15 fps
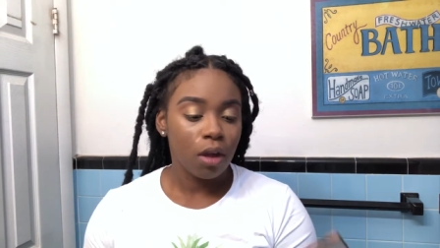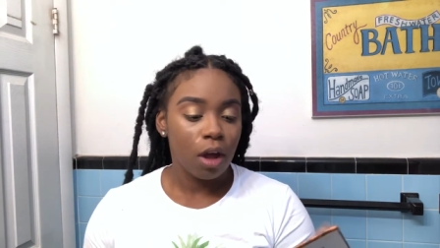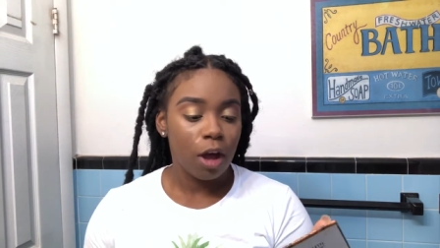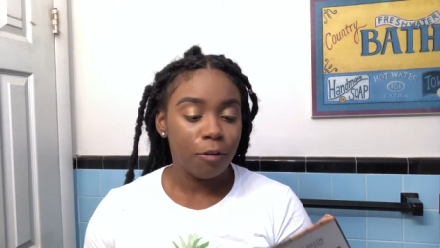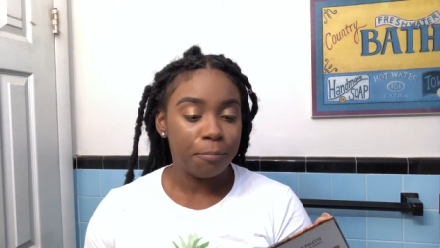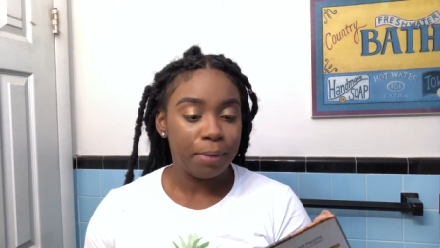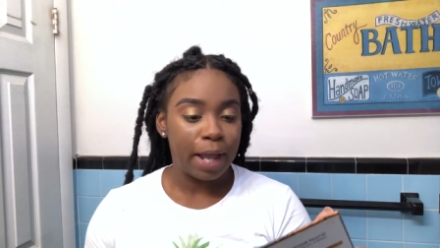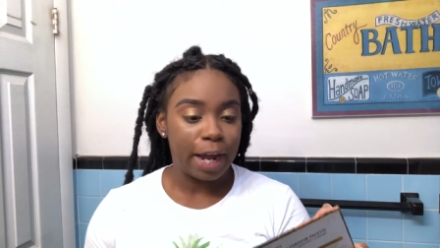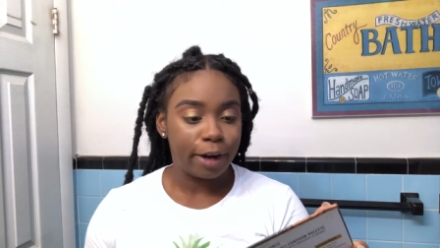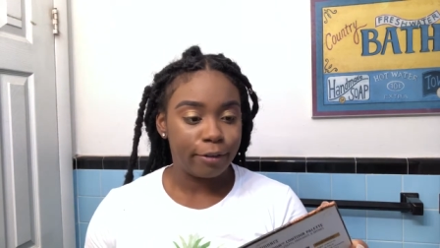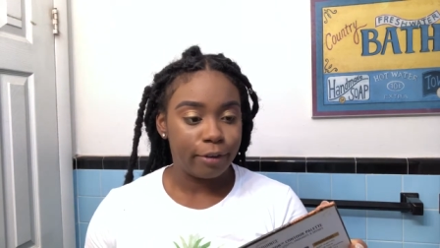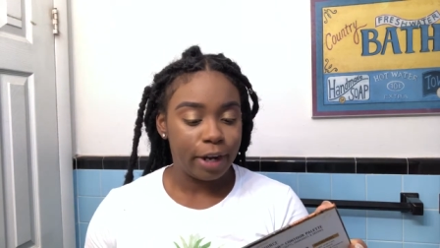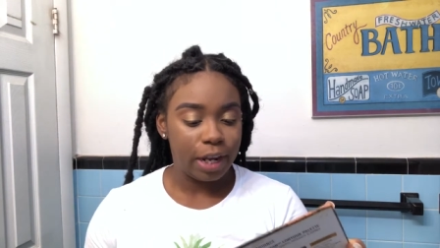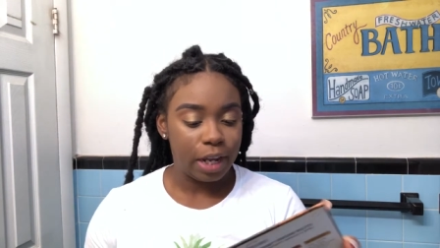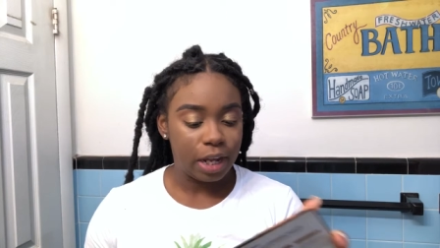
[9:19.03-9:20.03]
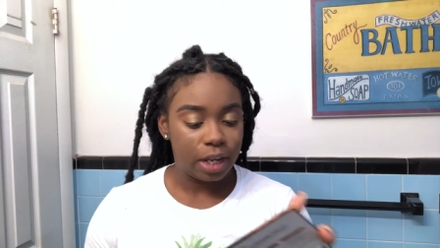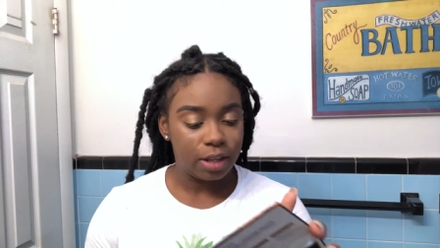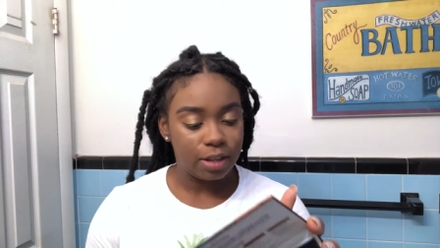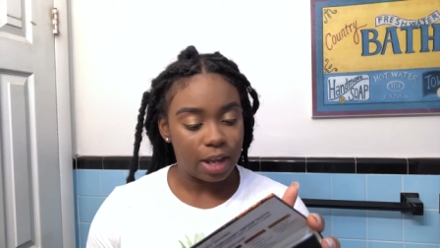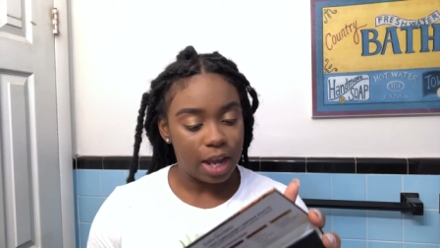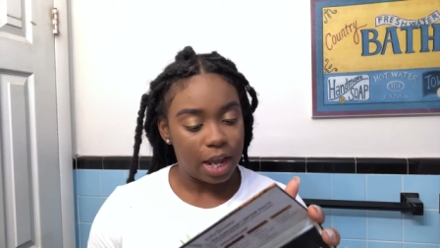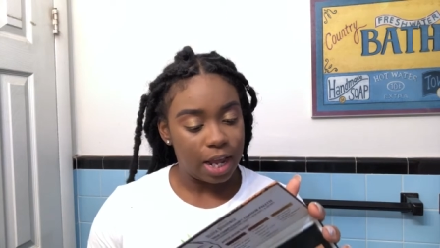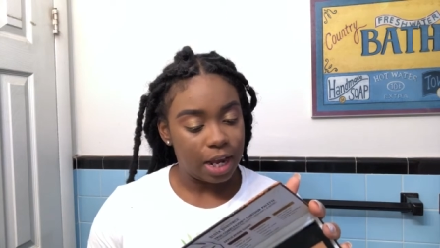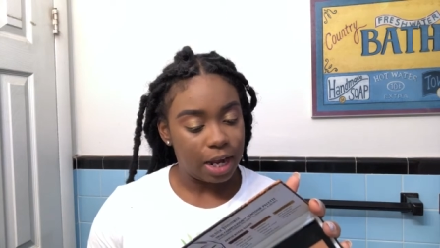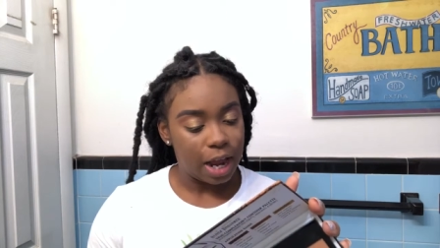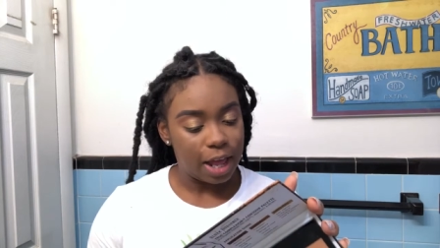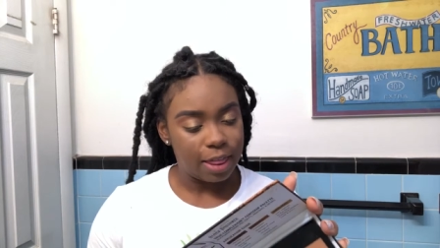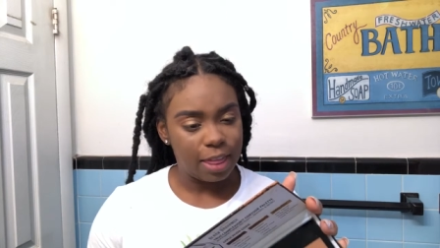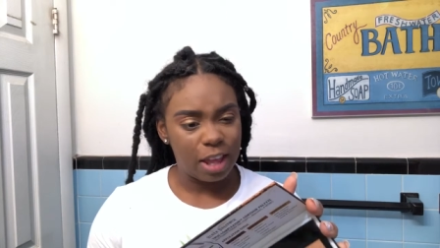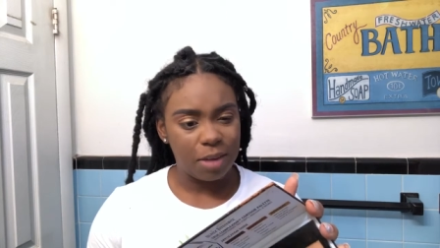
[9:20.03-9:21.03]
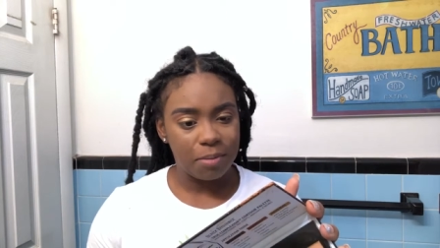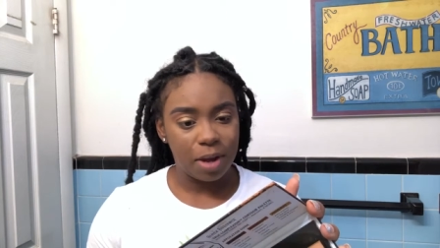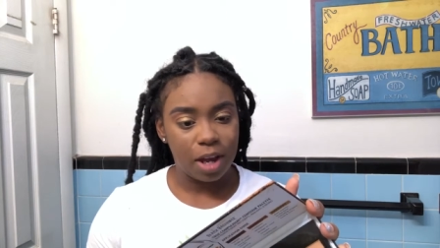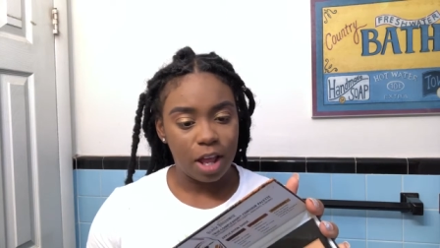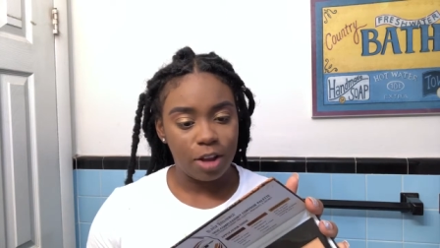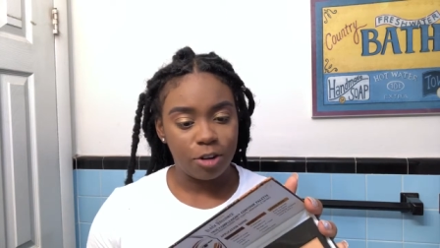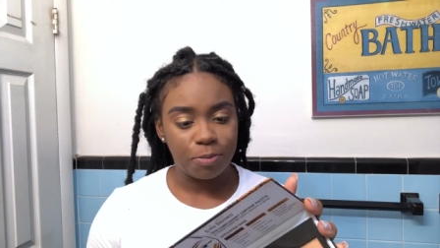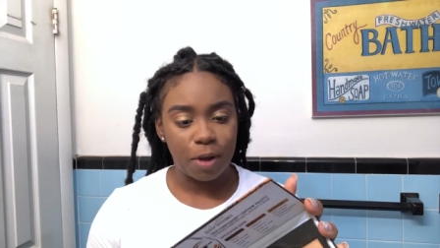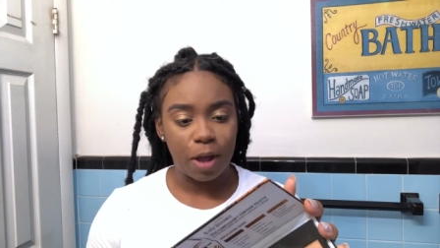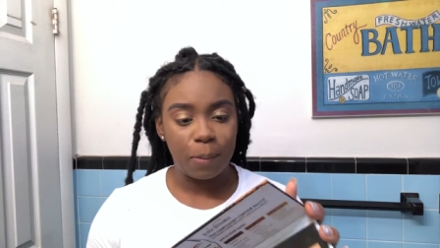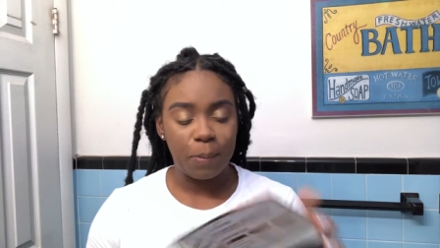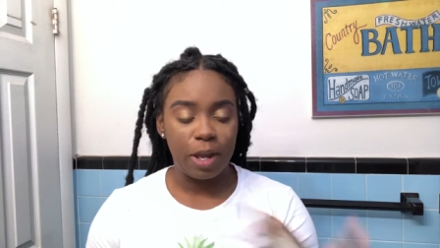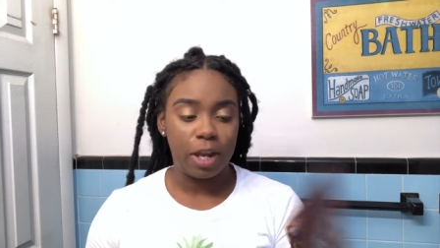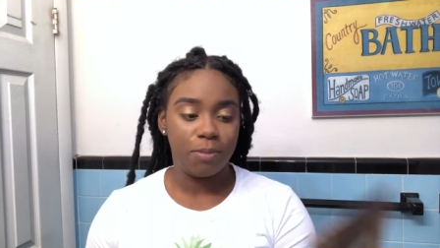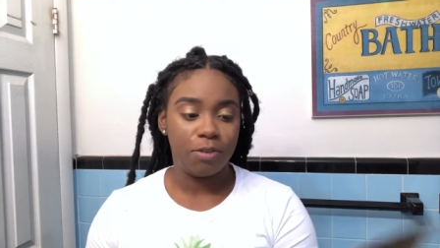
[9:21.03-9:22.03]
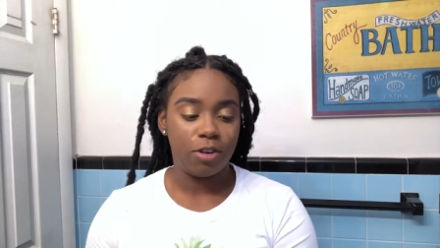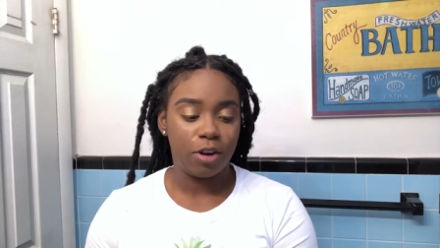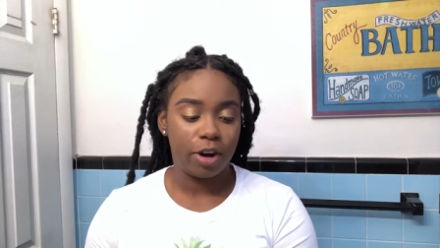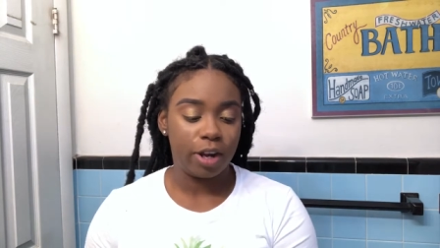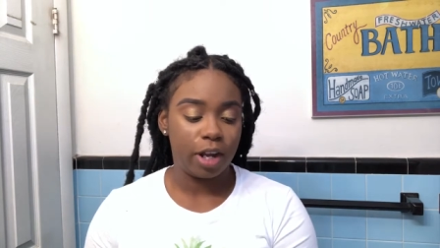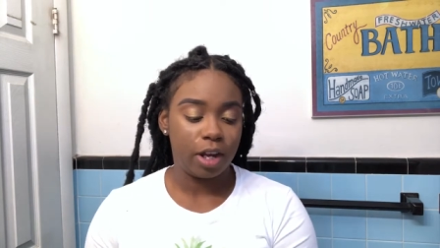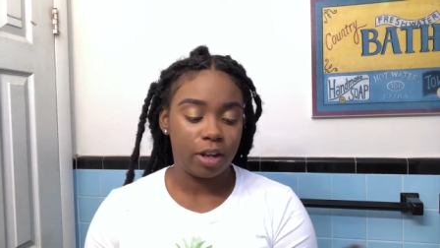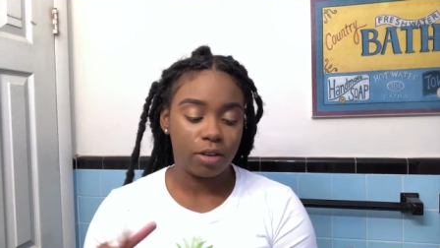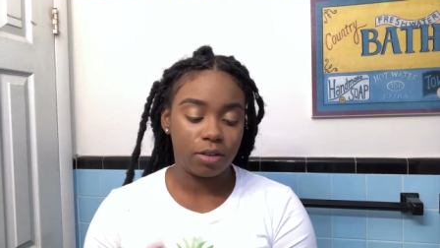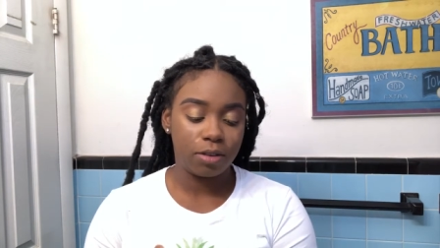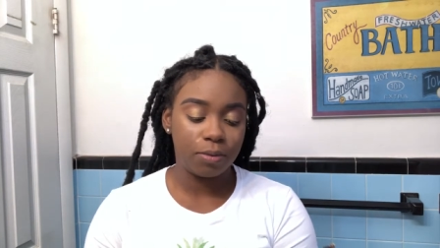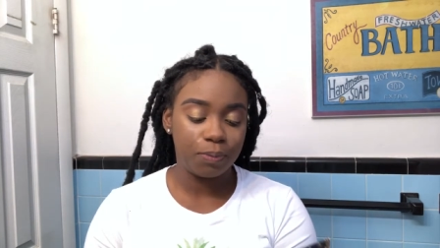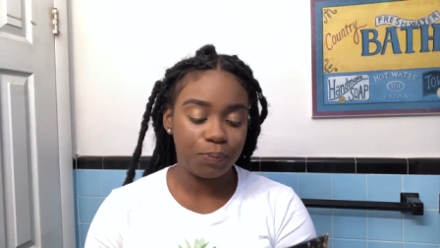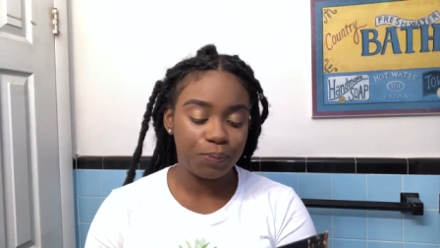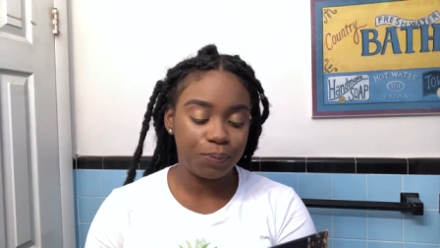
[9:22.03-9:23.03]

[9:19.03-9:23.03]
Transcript: of Black Radiance, and I think my color is probably medium to dark, it is.